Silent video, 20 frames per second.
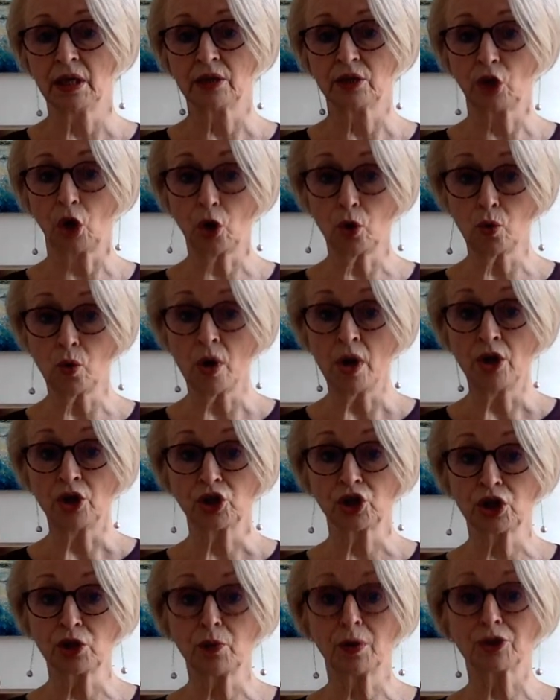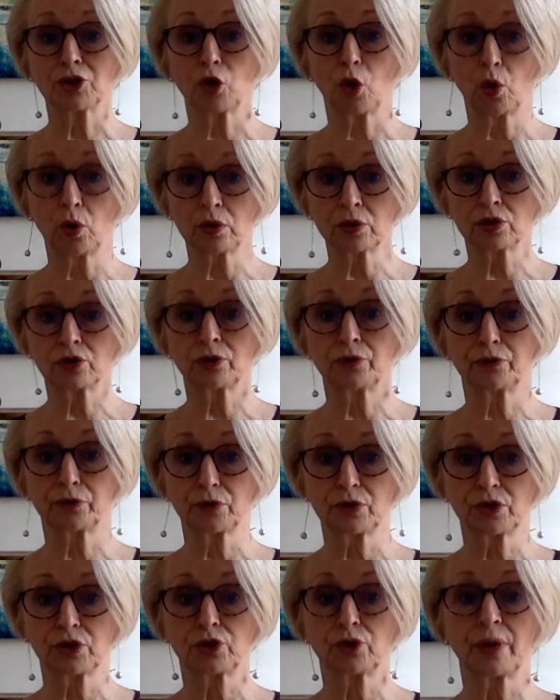No, she was also
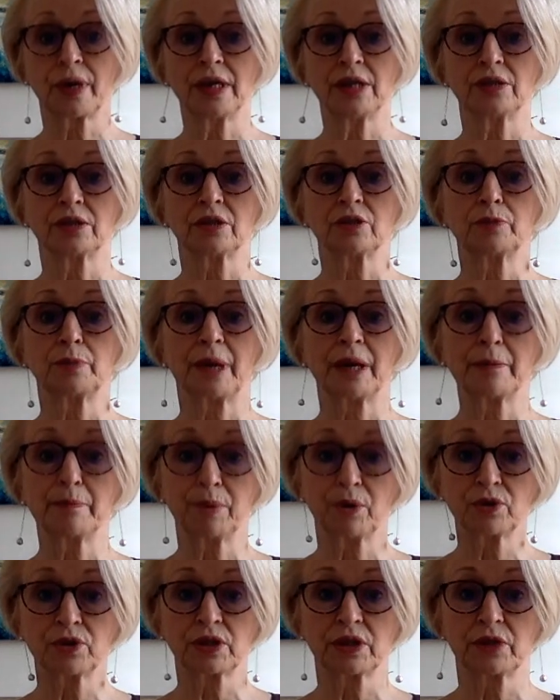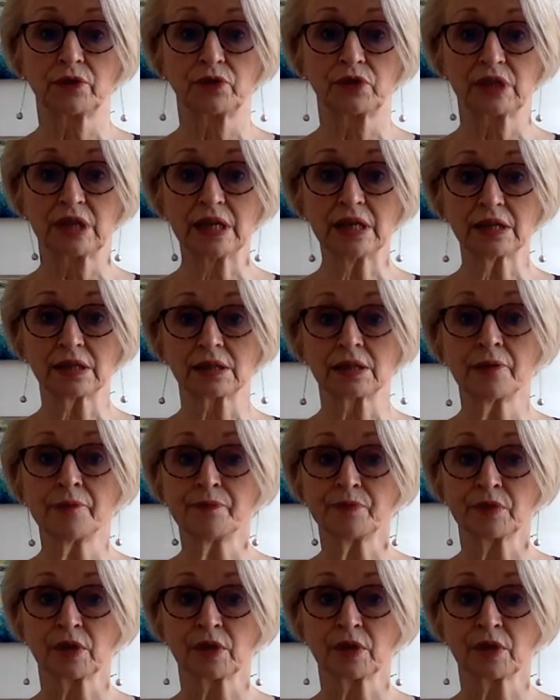frustrated by positive things,